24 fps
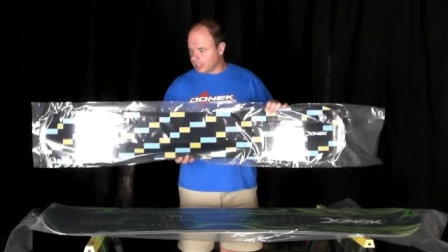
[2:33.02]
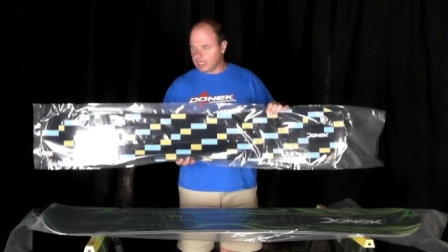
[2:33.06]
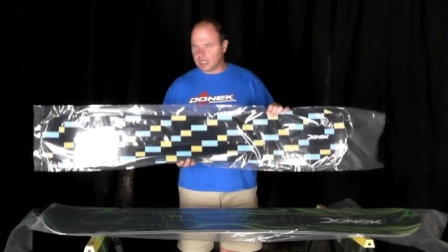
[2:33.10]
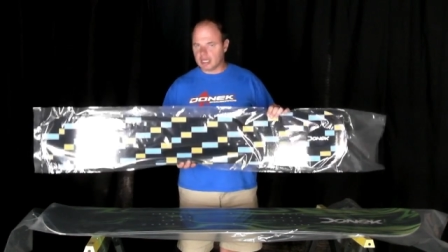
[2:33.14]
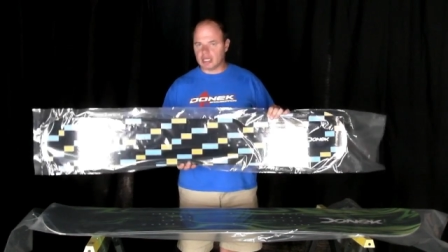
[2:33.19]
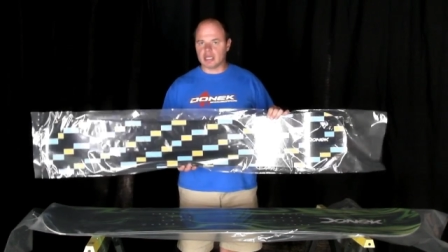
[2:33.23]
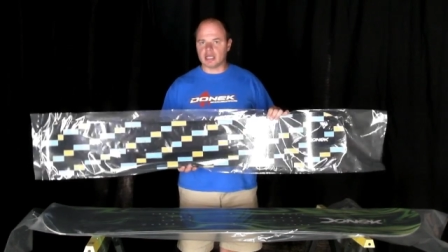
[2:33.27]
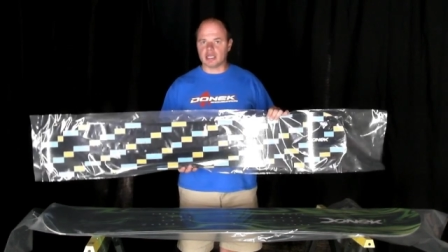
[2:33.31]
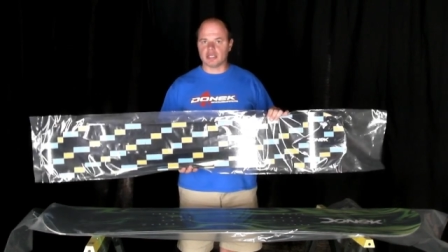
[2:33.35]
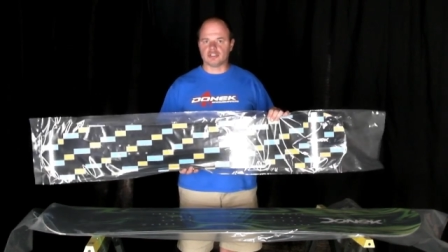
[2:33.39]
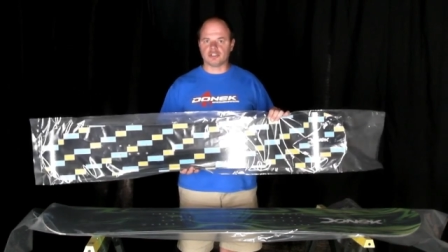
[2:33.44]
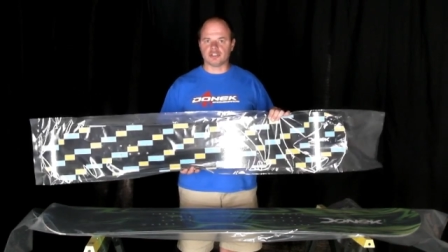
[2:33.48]

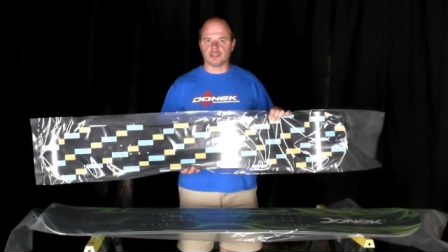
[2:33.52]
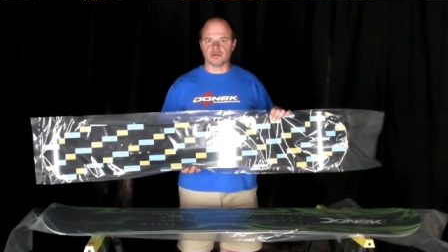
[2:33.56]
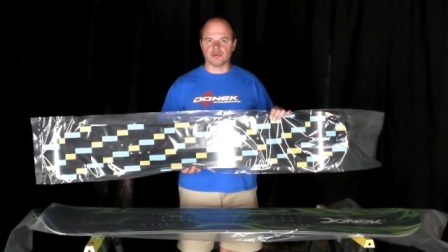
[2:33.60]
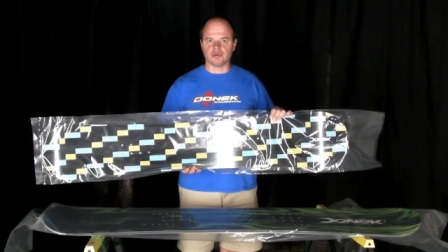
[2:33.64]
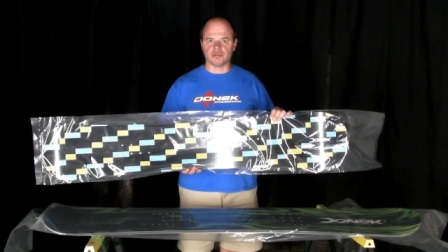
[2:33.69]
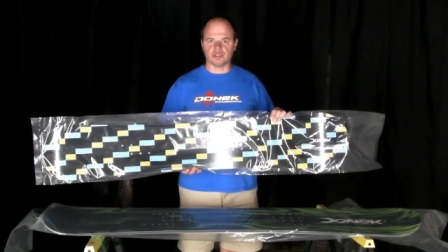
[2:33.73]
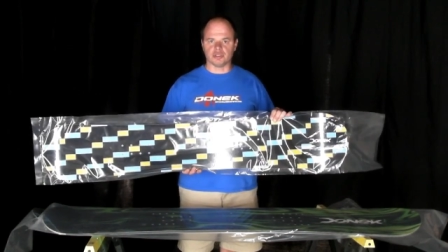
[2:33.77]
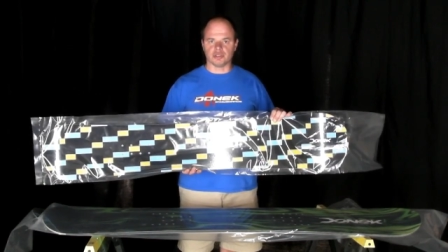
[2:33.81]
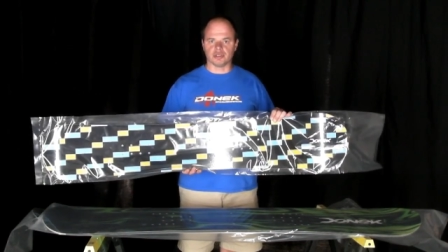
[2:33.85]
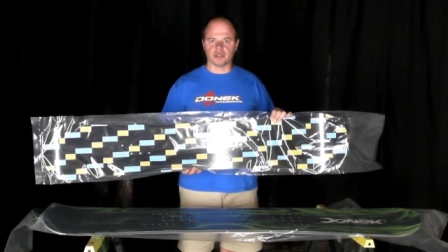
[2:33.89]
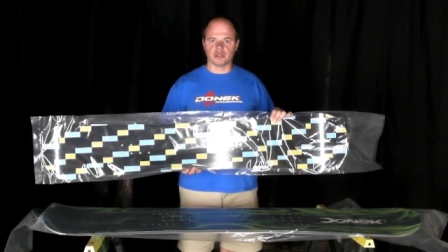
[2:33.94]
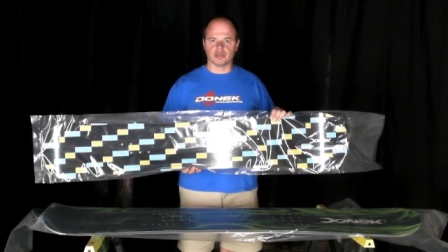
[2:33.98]
and a
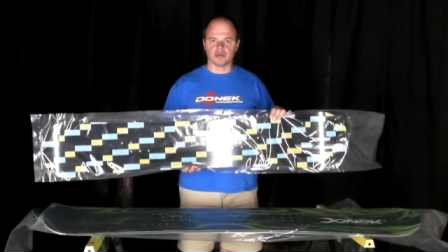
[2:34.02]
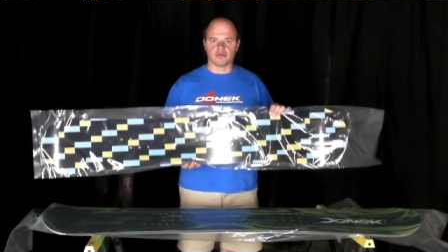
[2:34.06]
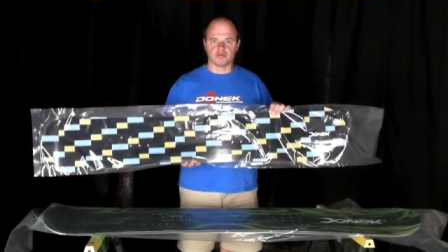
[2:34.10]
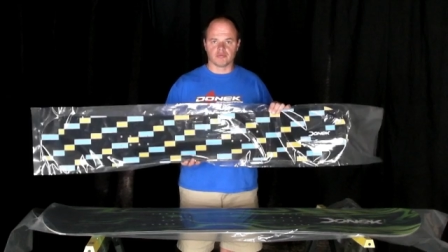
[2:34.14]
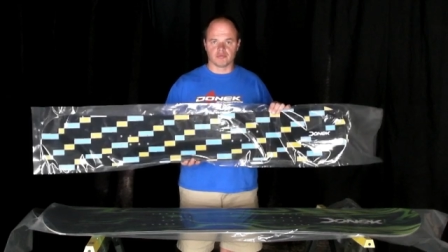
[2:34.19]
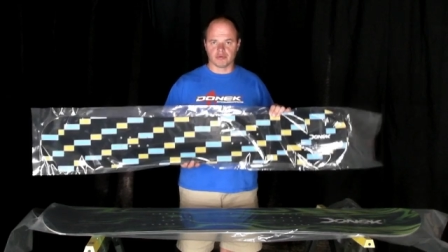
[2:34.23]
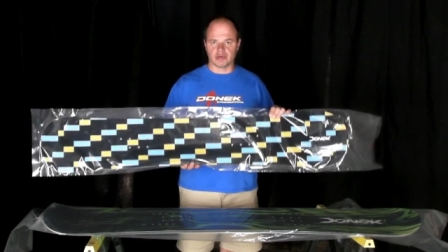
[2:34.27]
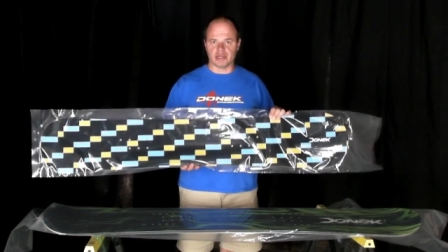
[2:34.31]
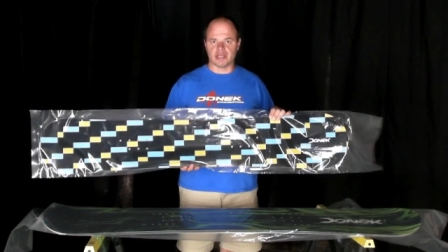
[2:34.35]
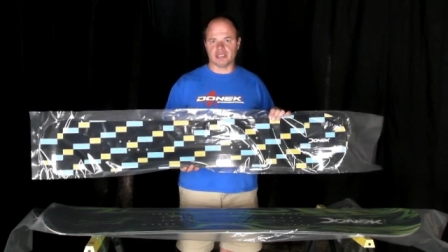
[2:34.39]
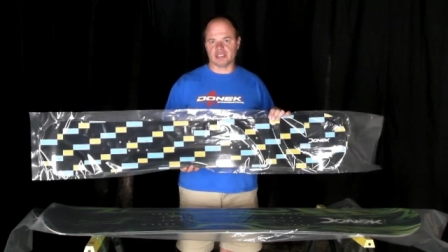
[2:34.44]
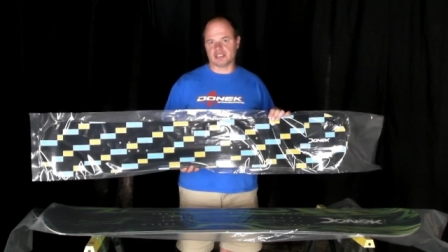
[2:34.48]
junior
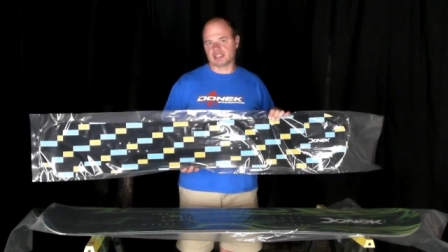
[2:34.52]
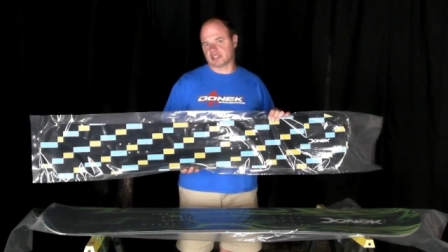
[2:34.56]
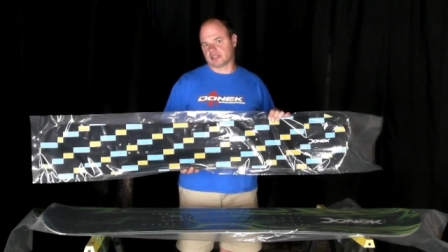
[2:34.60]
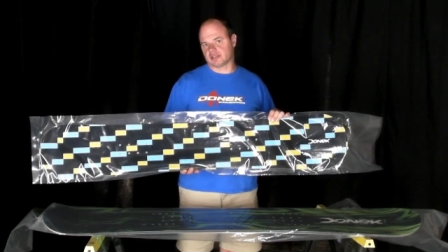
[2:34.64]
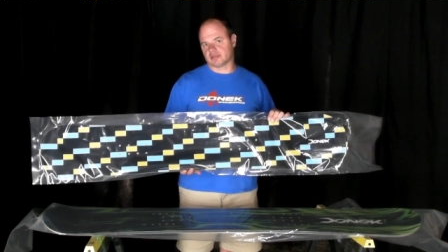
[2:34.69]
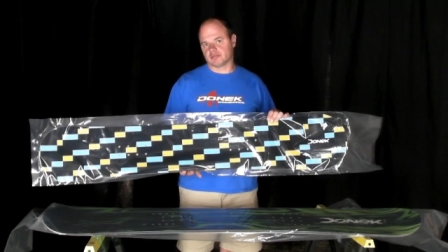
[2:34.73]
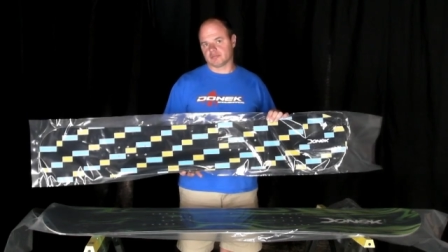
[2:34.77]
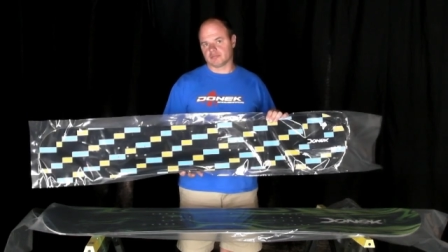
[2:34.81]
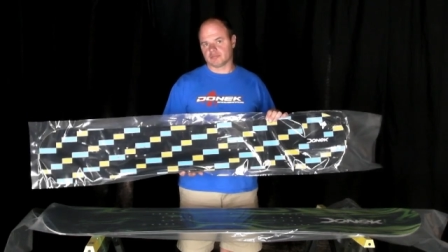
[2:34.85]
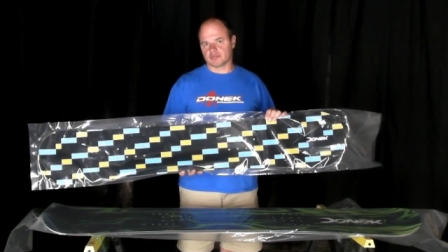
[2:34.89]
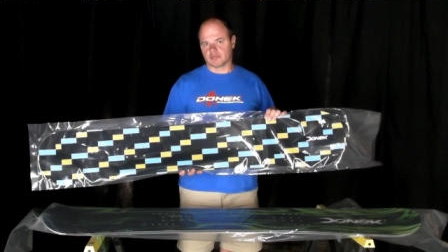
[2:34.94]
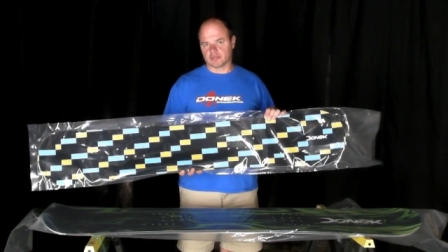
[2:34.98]

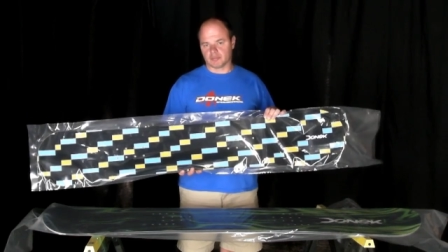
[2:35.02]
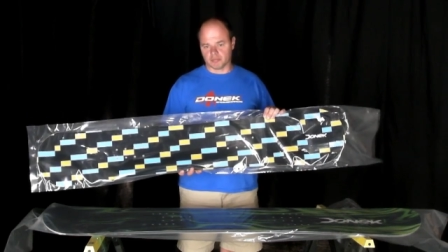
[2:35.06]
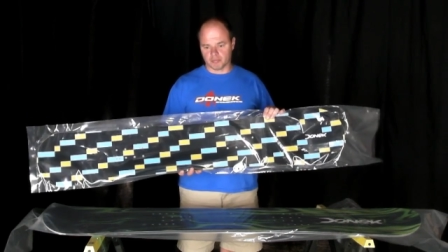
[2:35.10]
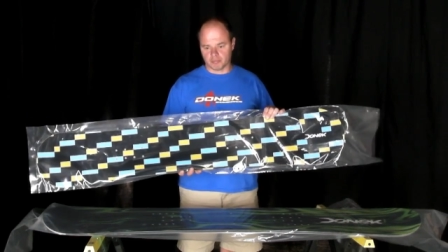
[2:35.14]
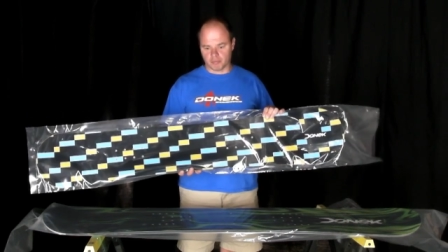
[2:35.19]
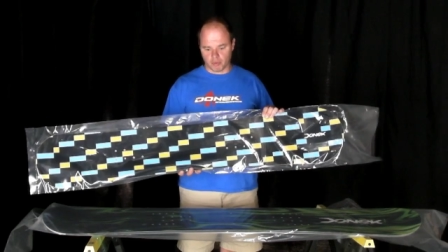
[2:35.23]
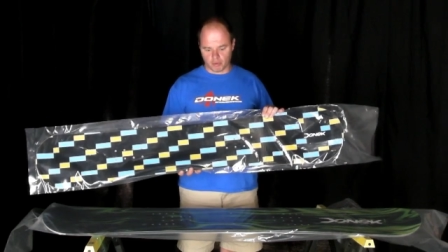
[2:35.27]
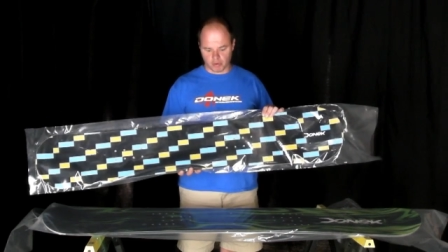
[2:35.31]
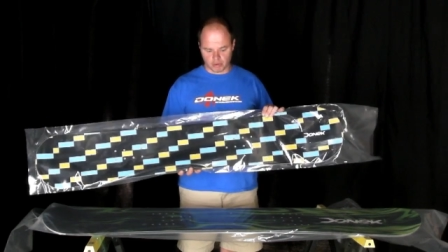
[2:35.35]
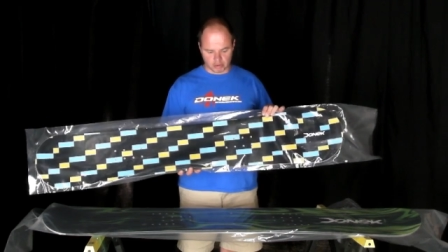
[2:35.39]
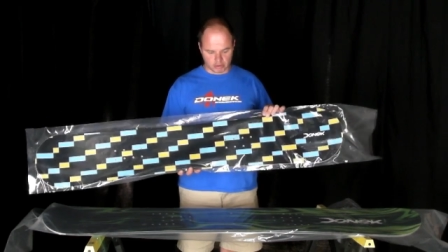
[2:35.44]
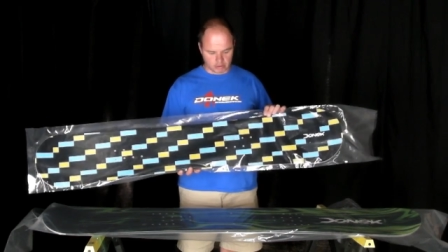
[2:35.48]
race
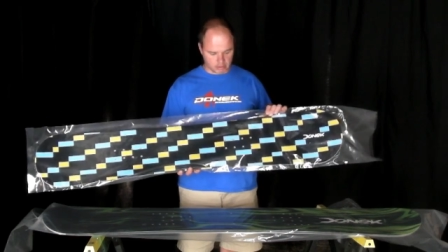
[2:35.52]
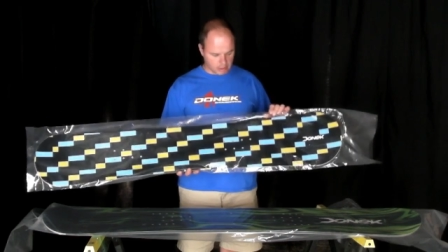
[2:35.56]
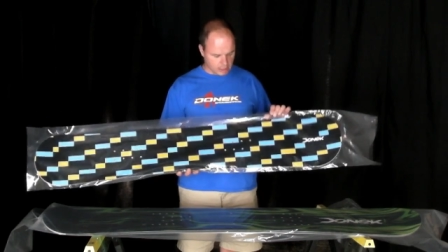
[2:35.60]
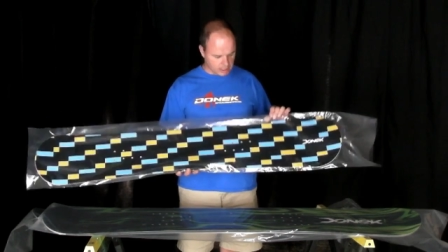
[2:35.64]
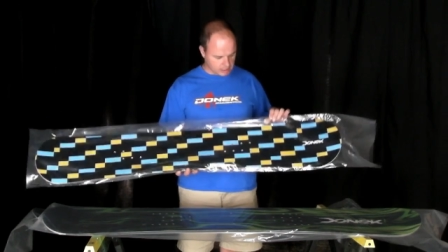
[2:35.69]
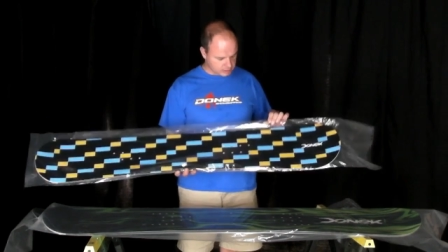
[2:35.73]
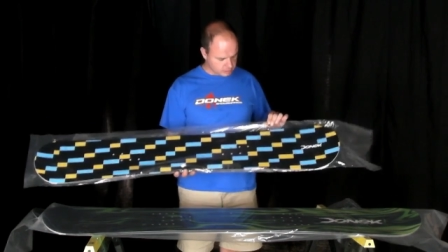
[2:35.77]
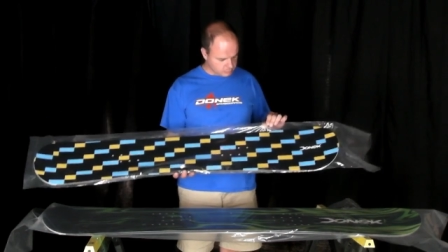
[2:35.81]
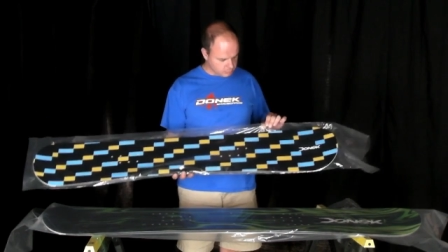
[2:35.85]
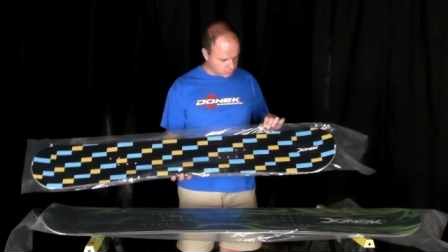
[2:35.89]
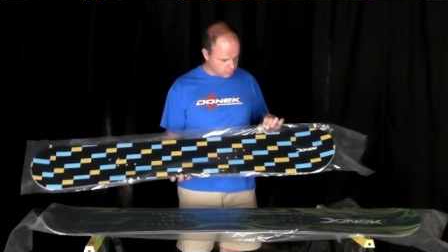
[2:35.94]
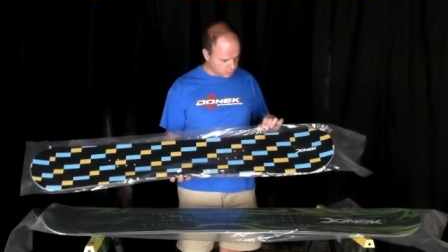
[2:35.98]
border
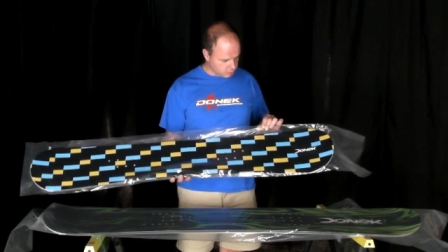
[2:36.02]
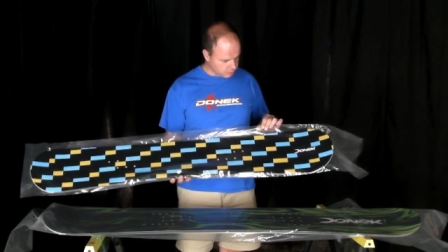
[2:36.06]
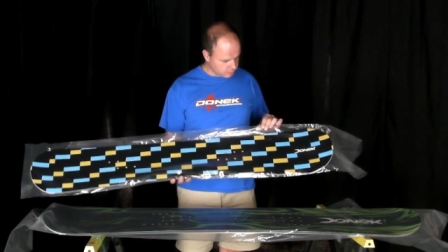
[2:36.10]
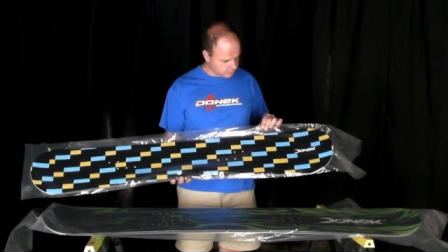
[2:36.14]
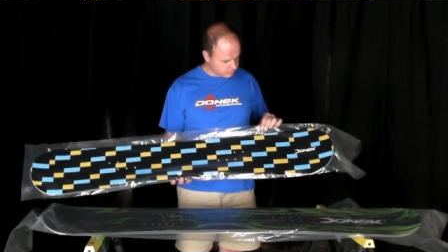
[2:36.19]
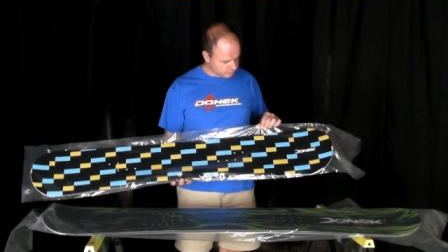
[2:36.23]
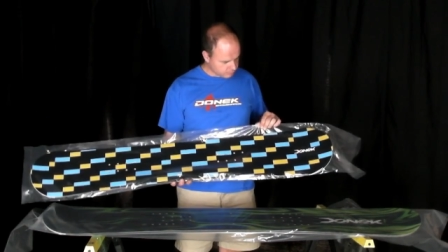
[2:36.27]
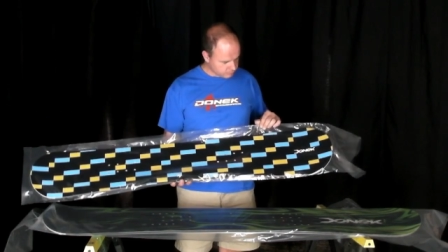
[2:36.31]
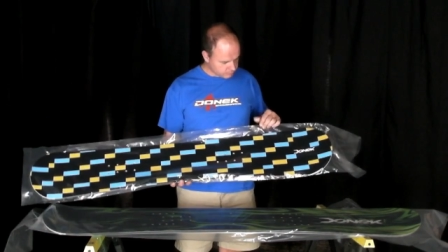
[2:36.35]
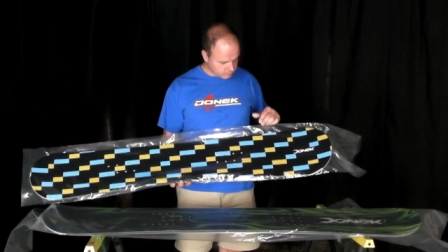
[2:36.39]
cross board.